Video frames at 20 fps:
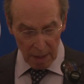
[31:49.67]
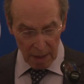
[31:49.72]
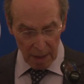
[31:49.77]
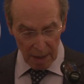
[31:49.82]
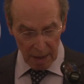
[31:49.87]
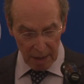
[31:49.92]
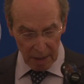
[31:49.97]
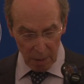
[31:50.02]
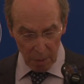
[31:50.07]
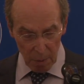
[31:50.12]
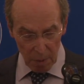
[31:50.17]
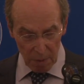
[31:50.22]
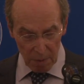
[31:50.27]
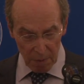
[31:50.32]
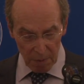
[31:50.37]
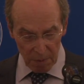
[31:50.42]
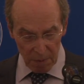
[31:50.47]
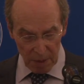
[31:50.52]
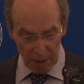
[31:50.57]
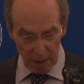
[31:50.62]
anyone
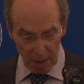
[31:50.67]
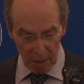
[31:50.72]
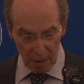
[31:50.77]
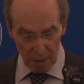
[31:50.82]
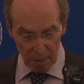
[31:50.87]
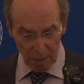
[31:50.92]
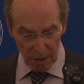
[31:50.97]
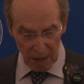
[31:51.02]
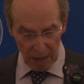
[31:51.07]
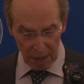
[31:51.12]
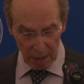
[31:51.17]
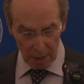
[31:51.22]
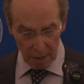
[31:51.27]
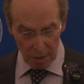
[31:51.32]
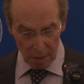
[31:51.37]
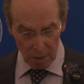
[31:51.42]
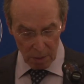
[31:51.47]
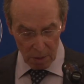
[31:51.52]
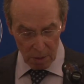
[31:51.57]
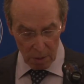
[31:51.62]
feeding the
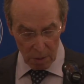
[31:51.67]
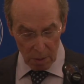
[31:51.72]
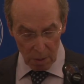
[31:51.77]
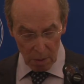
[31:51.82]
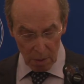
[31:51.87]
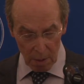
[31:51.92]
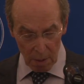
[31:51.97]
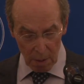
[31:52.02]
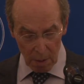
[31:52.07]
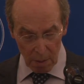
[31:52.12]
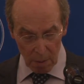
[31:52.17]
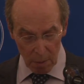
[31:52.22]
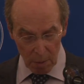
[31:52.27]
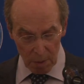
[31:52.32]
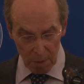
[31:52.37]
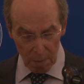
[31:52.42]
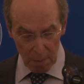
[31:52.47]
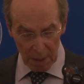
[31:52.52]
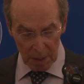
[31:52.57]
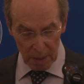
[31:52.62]
violence
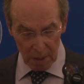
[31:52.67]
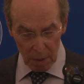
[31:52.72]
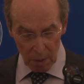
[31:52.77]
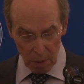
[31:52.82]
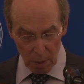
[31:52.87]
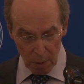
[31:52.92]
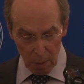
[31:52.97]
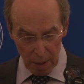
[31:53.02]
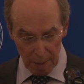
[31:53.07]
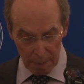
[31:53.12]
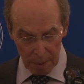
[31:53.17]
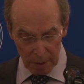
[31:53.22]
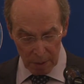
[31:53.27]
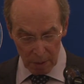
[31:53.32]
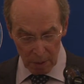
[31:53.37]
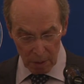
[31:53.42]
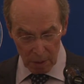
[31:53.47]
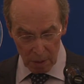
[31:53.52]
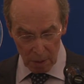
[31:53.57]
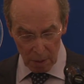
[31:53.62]
with money or
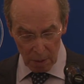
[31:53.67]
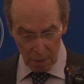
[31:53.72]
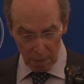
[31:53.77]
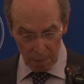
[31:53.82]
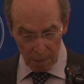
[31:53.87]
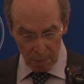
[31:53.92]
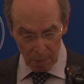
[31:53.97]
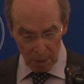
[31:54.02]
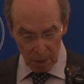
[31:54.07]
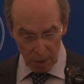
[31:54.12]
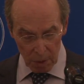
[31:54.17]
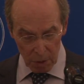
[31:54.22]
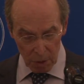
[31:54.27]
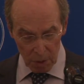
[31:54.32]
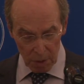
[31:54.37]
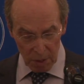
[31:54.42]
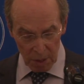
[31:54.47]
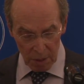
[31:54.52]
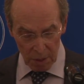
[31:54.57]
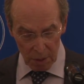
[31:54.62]
weapons
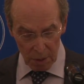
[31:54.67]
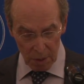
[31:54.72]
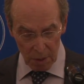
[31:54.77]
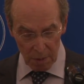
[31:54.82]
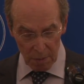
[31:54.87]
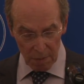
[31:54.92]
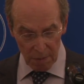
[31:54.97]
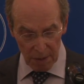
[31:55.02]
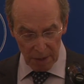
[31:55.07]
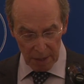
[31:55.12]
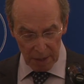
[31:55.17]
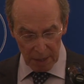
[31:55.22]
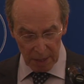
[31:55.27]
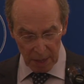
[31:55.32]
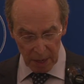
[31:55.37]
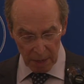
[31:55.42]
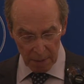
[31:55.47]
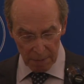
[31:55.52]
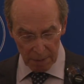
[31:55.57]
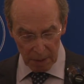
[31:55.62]
should consider very
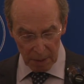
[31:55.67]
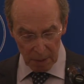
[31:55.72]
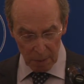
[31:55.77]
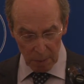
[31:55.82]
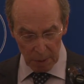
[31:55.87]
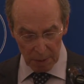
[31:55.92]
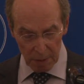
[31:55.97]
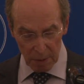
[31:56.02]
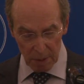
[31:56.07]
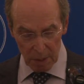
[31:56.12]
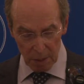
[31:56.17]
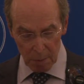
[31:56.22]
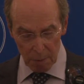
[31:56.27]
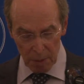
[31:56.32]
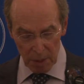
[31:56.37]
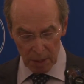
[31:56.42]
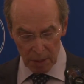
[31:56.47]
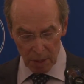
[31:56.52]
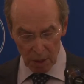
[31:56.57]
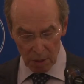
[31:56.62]
carefully whether this
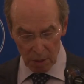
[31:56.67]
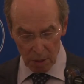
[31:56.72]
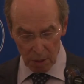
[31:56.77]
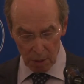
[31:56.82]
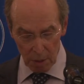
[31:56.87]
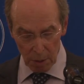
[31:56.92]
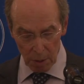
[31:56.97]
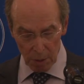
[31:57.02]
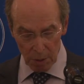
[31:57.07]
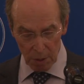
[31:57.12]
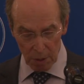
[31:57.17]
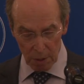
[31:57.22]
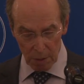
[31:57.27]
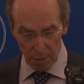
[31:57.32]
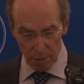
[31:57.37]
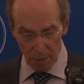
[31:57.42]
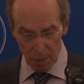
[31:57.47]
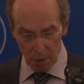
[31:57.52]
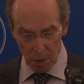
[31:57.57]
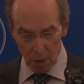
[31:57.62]
brings us closer
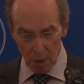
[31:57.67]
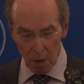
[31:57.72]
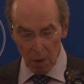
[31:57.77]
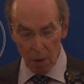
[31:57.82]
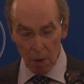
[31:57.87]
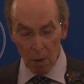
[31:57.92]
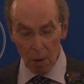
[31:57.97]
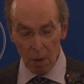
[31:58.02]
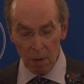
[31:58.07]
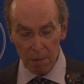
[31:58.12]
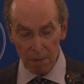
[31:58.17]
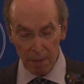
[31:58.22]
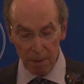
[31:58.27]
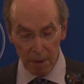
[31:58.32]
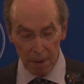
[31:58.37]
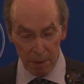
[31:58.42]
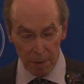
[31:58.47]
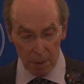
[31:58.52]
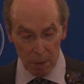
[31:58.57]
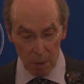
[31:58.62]
or
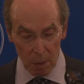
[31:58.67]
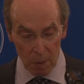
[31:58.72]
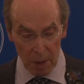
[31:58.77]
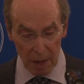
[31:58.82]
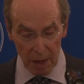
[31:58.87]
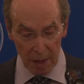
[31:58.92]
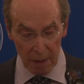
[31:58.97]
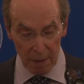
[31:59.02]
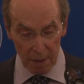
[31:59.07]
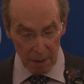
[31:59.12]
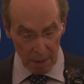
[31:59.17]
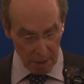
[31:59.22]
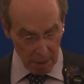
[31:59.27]
further away